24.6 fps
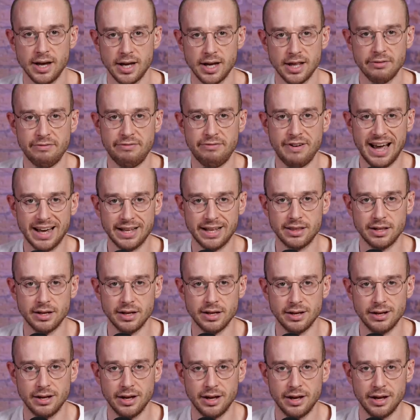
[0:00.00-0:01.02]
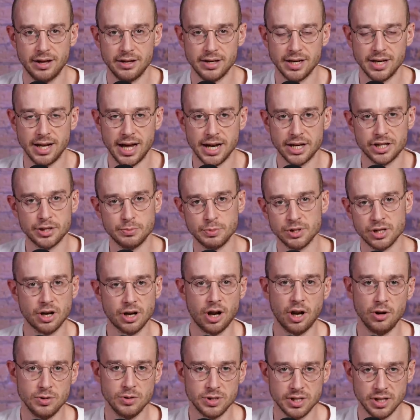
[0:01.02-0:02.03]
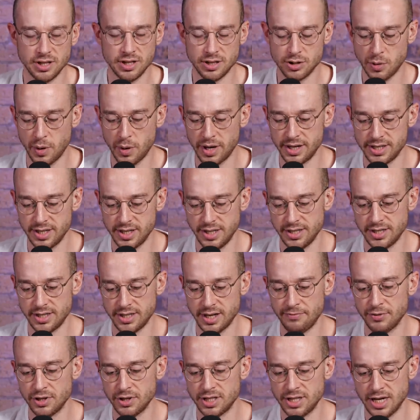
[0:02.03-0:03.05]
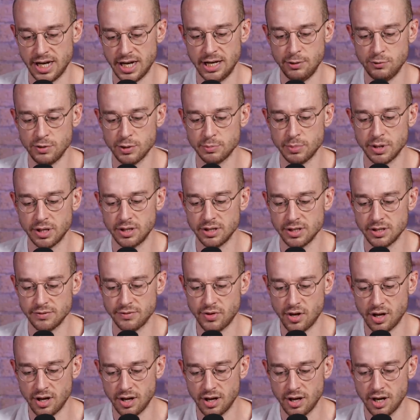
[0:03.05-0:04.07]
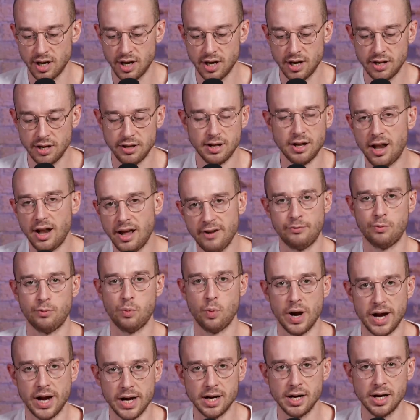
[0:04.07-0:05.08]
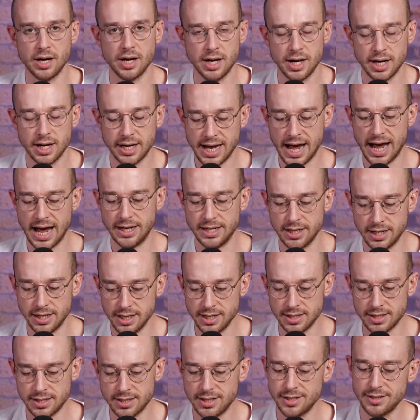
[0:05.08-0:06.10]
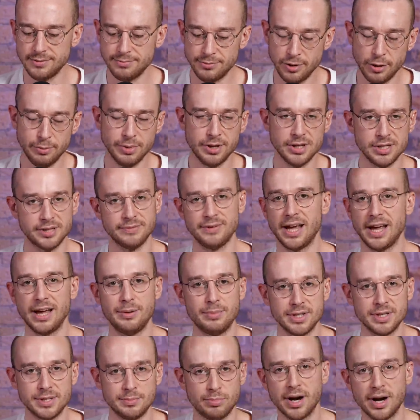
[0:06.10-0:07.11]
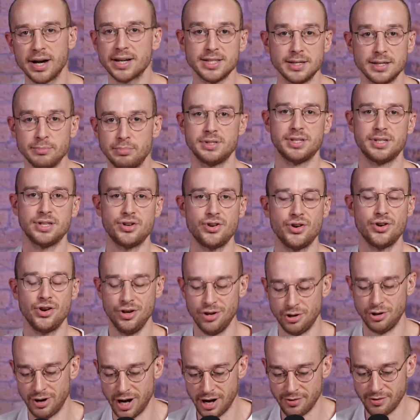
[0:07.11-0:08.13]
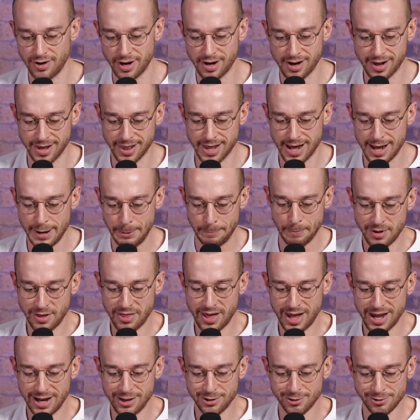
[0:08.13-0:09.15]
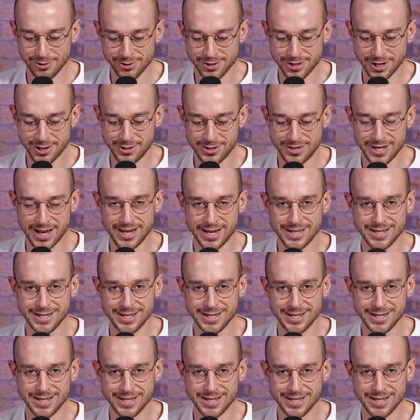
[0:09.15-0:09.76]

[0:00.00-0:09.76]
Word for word: the fact that the election was closer than 2017 was because of the left-wing candidates, not because of Labour's Brexit position or anything like that. They also said